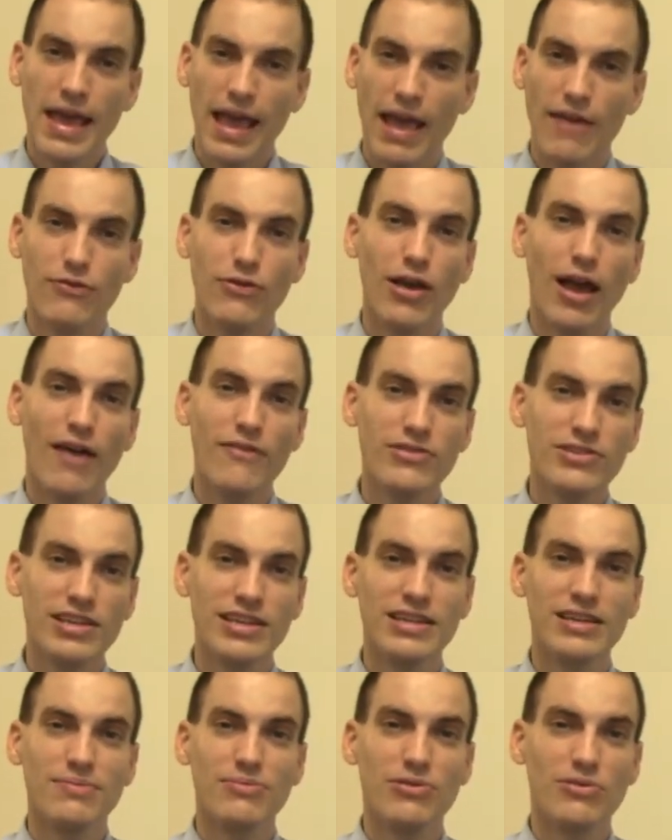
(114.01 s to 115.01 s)
If you have a
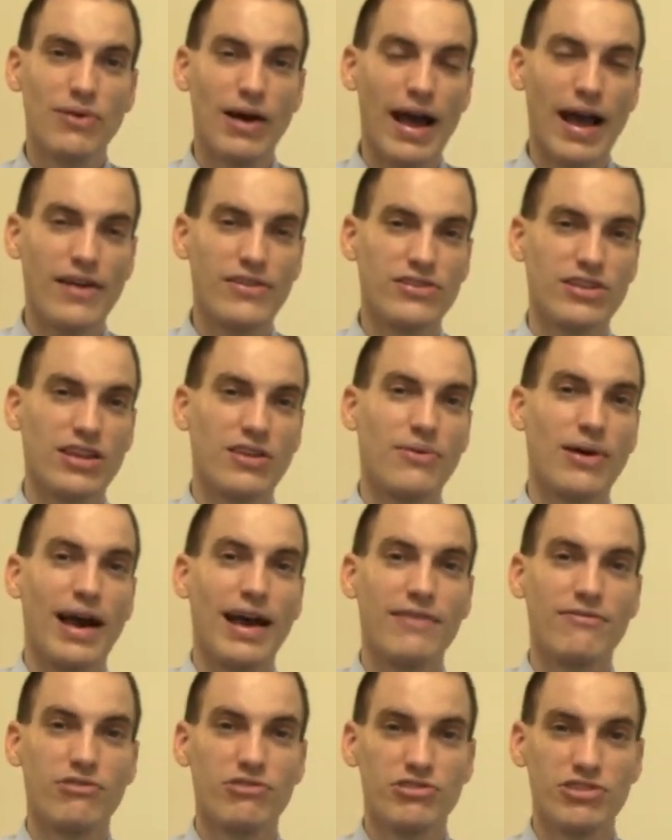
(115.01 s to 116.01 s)
DWI or
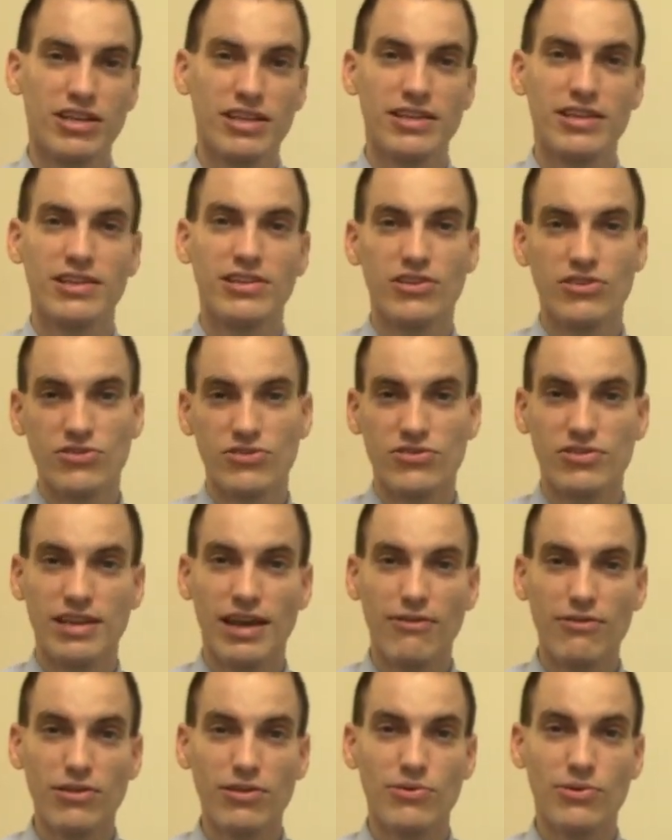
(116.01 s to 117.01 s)
DUI in Virginia, you should
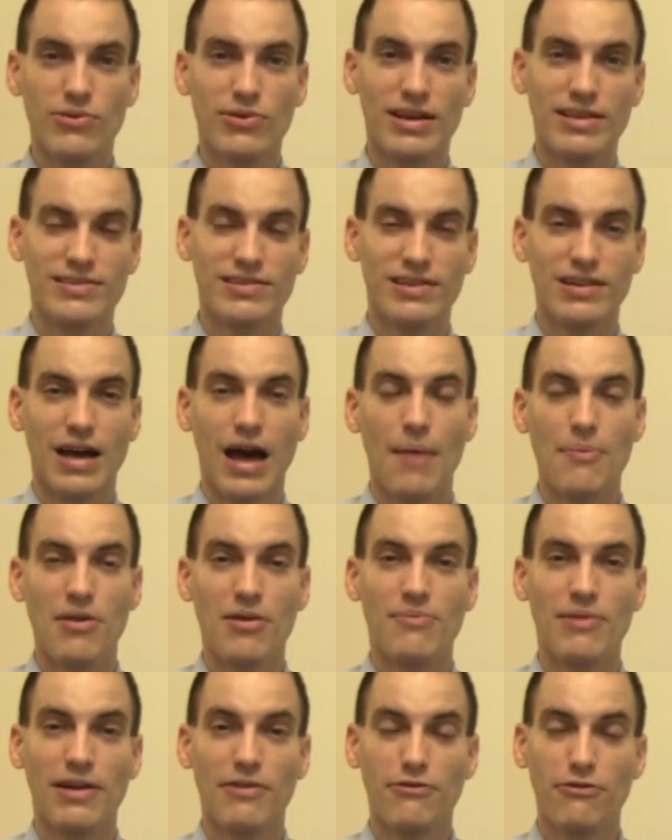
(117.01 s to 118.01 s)
definitely request a copy
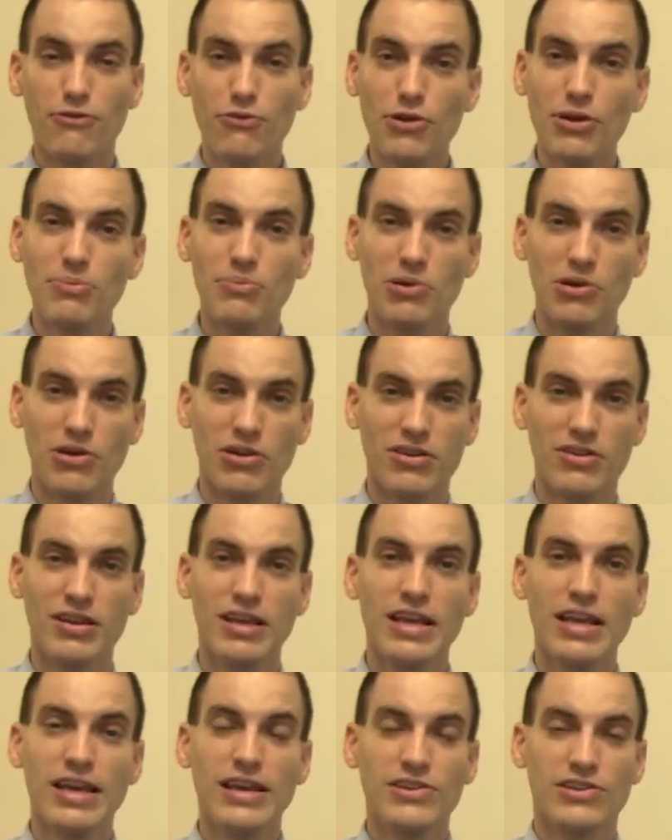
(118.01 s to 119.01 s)
of my free book
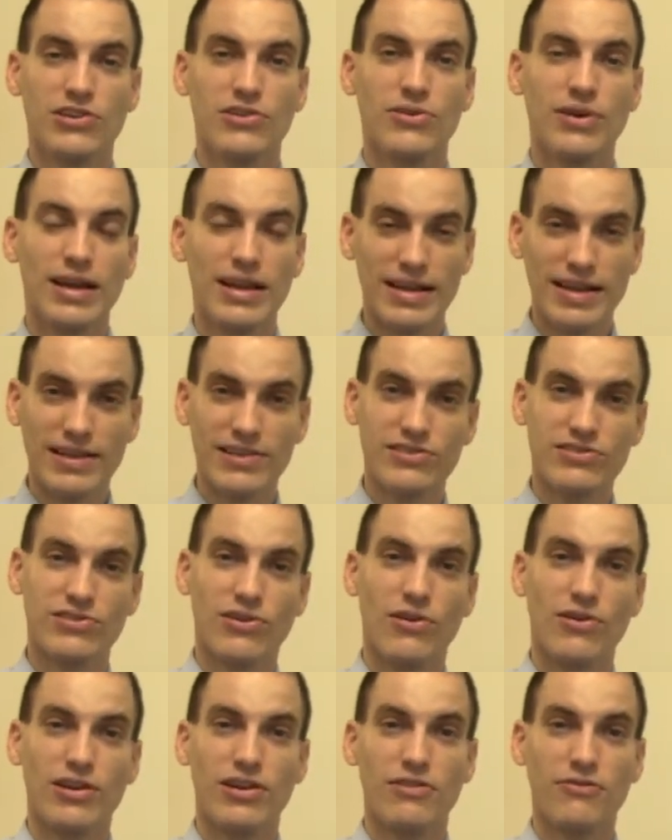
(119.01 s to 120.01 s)
to go ahead and get
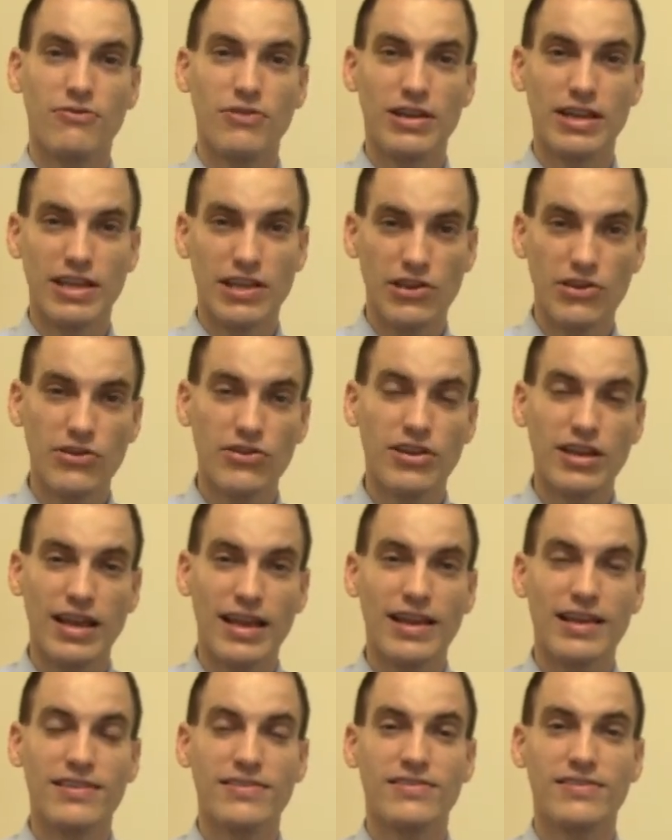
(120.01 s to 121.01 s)
started defending your
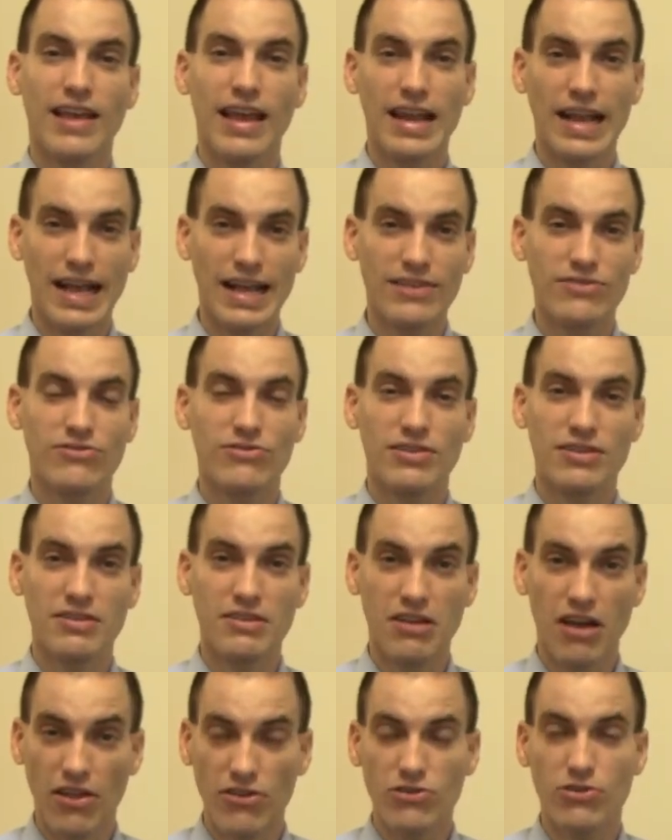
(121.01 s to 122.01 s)
case and
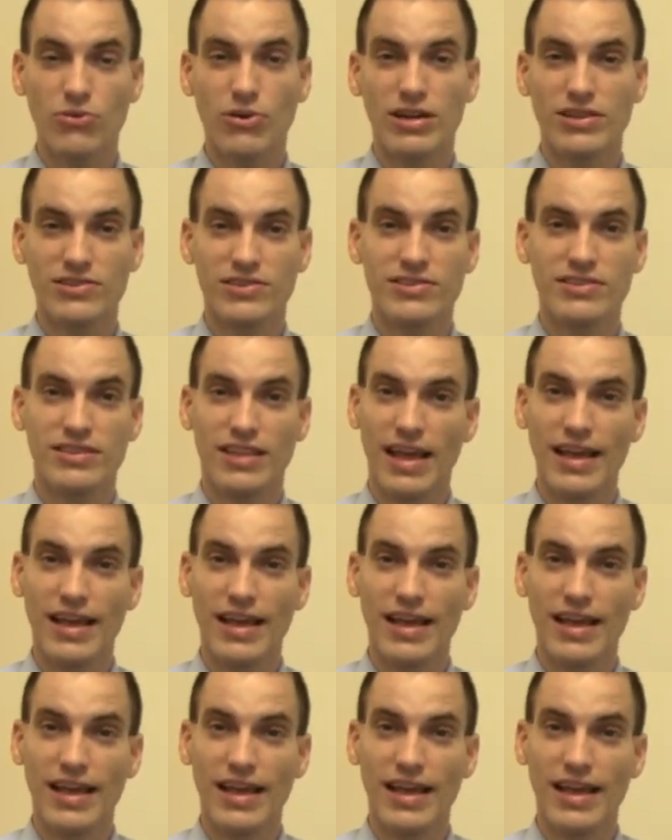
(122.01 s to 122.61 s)
answering other questions